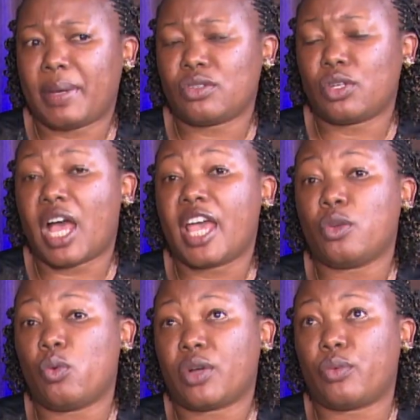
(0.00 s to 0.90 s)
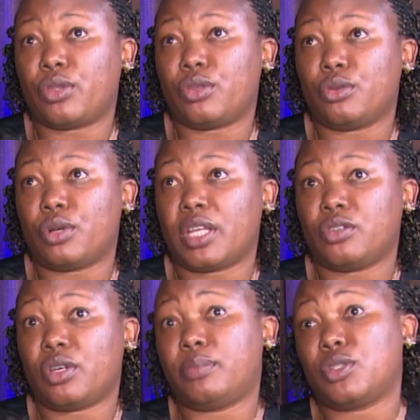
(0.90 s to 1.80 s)
the person I work with you,
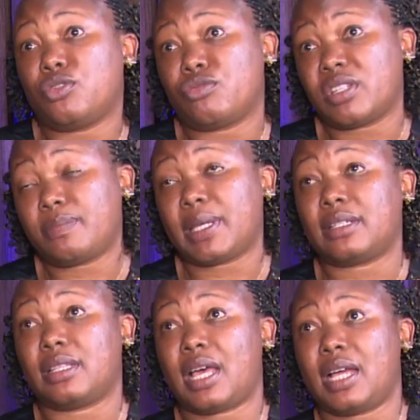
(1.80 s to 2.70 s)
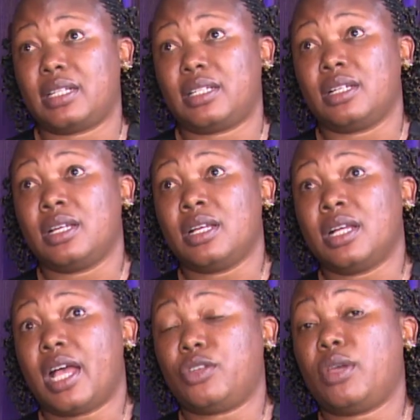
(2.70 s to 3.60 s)
and you're able to respect that,
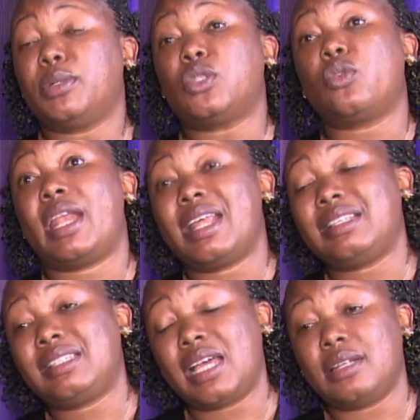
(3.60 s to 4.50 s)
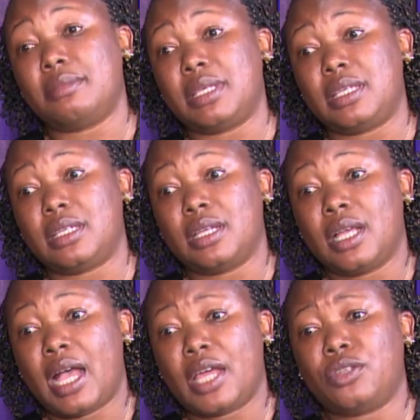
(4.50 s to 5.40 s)
and you're able to understand me,
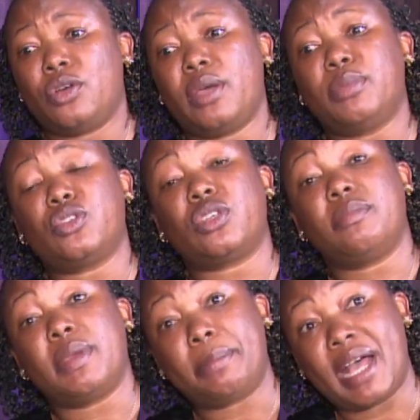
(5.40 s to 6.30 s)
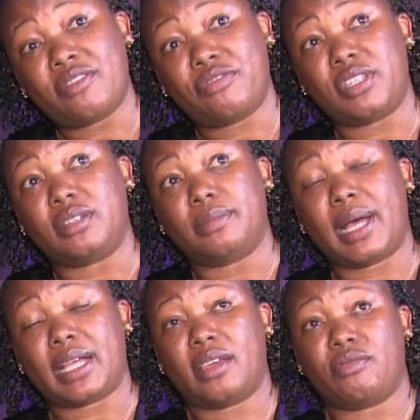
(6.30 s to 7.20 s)
and you're able to give me back
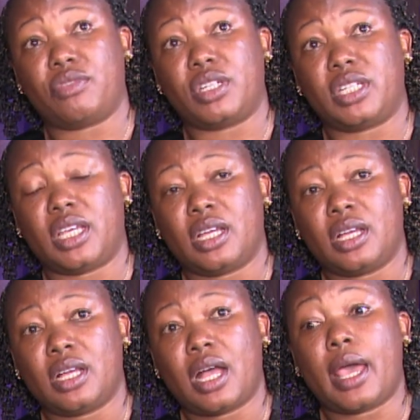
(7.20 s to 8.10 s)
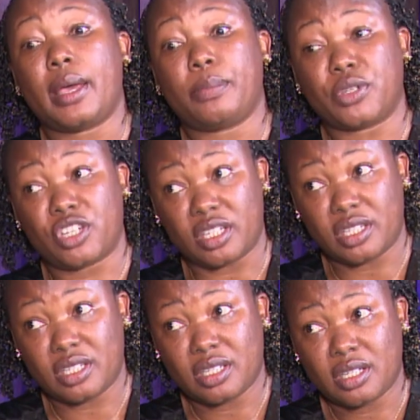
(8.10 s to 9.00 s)
feedback every day, I
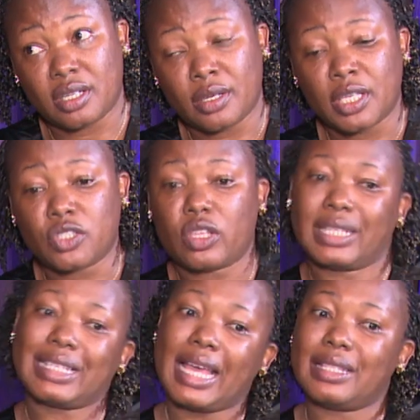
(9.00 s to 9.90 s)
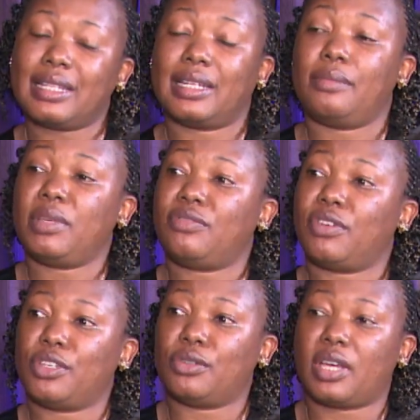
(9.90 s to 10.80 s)
appreciate. So the sky is the limit
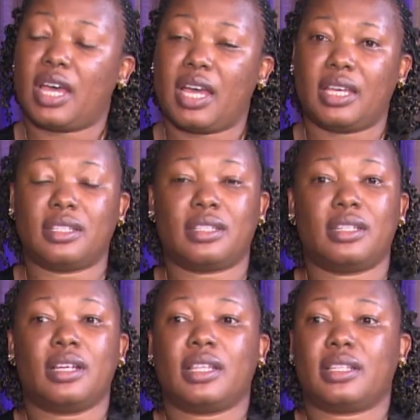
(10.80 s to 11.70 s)
for you guys,